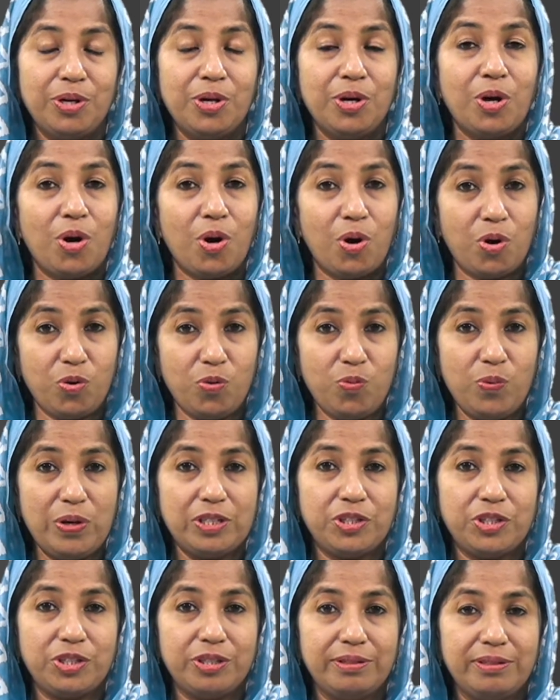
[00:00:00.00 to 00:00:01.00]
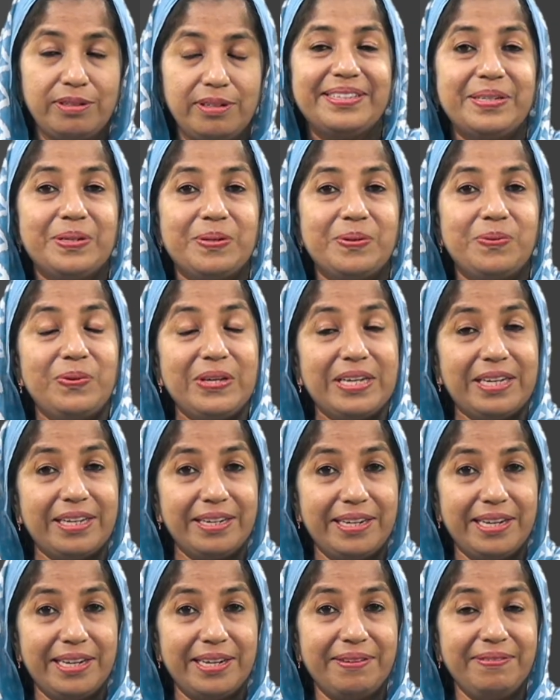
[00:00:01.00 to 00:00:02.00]
on which we can
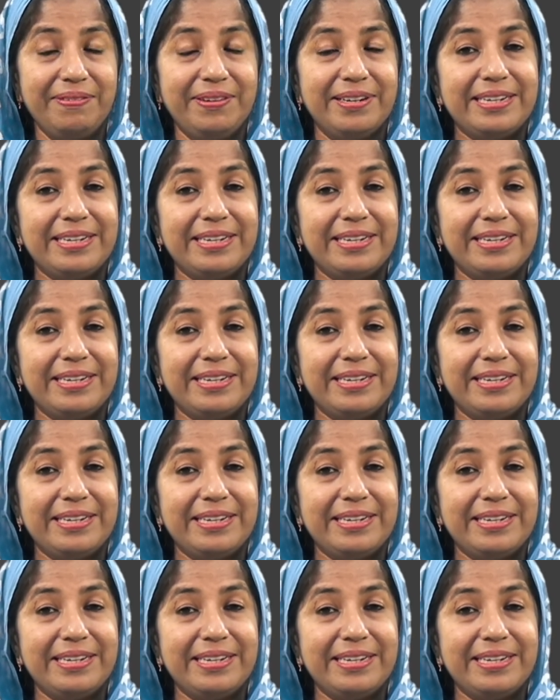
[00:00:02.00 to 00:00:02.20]
give